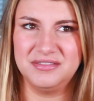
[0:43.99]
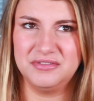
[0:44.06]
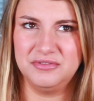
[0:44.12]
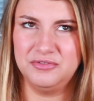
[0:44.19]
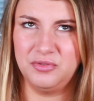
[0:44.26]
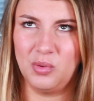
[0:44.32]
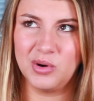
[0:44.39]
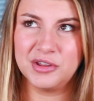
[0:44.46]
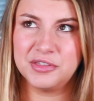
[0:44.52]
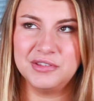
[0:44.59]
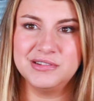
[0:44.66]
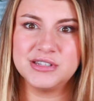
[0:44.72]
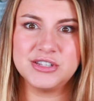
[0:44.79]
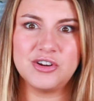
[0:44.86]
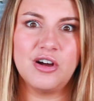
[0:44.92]
fourth
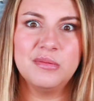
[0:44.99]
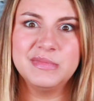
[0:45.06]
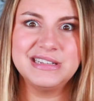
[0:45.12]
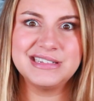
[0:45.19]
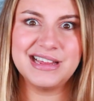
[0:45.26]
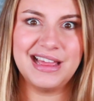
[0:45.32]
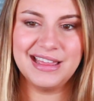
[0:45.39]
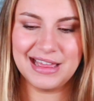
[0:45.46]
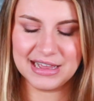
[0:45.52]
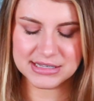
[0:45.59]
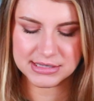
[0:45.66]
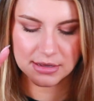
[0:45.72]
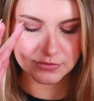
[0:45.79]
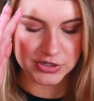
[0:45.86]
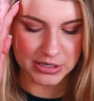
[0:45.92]
installment, I
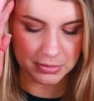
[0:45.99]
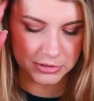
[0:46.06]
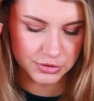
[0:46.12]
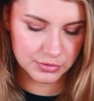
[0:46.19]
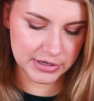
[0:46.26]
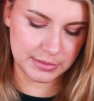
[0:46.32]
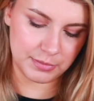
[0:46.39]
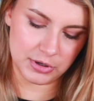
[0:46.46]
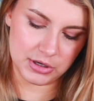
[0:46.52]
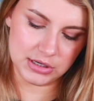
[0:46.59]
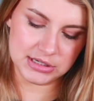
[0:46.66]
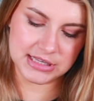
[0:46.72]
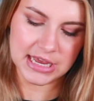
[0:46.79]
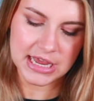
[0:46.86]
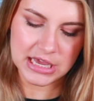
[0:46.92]
guess, of Jeepers
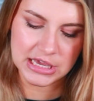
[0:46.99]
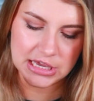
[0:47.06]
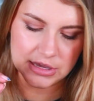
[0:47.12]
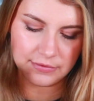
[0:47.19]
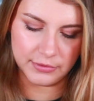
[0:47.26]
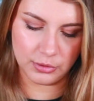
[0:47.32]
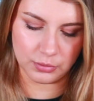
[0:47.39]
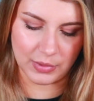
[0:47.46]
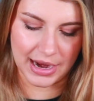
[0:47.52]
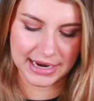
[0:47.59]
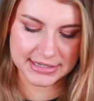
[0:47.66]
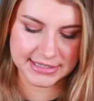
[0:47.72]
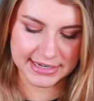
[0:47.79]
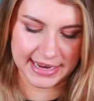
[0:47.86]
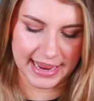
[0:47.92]
Creepers. Evil
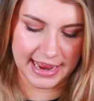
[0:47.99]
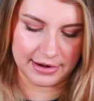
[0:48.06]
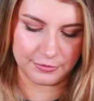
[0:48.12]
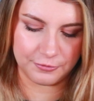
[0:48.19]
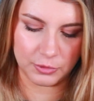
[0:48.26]
rides again.